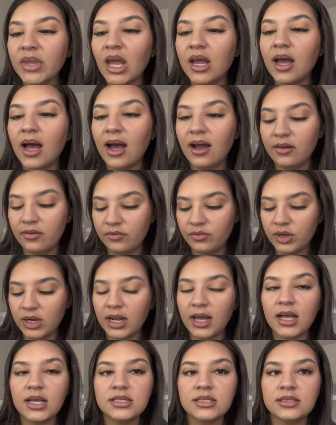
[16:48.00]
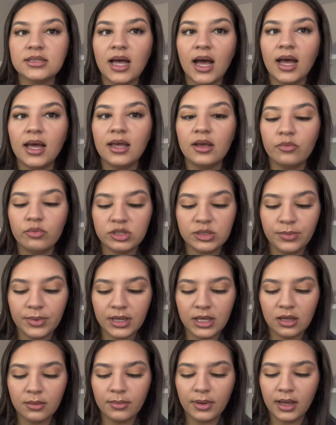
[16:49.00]
I realized that it was
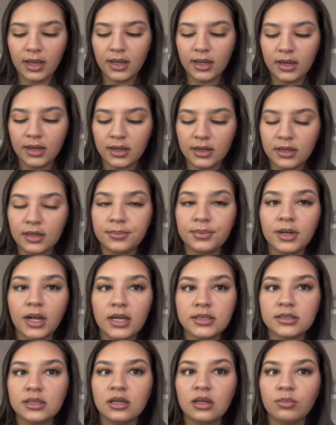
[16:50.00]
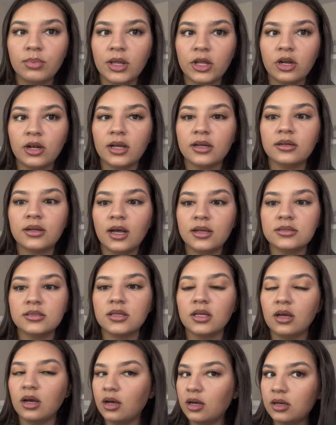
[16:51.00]
making my lip gloss and lip liner like not
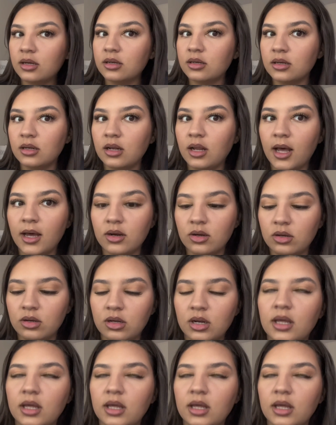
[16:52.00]
stay on at all.